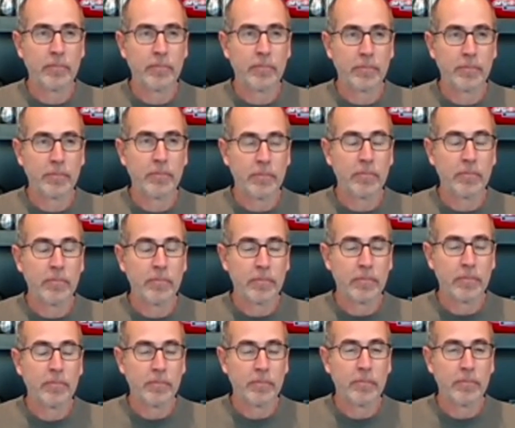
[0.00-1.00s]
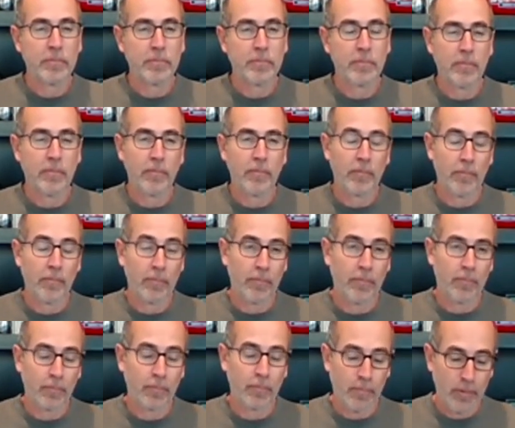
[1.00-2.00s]

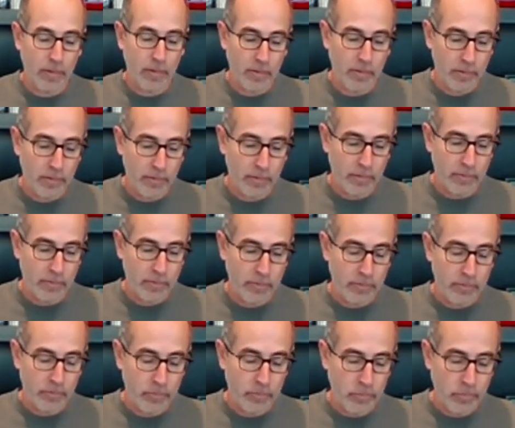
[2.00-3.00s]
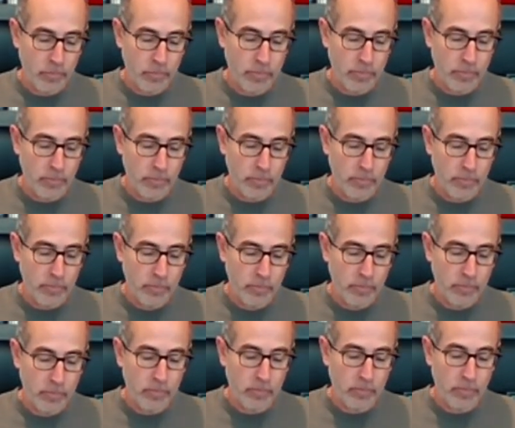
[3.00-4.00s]

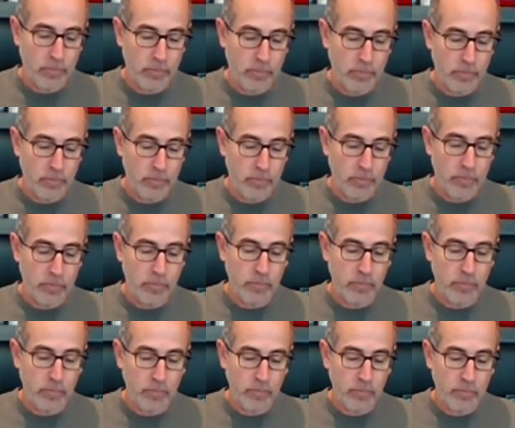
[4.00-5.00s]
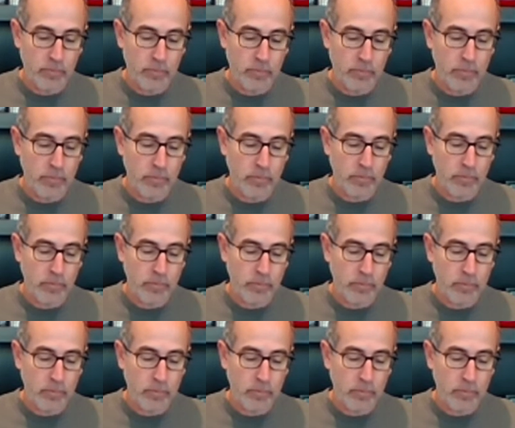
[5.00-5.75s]
(silent)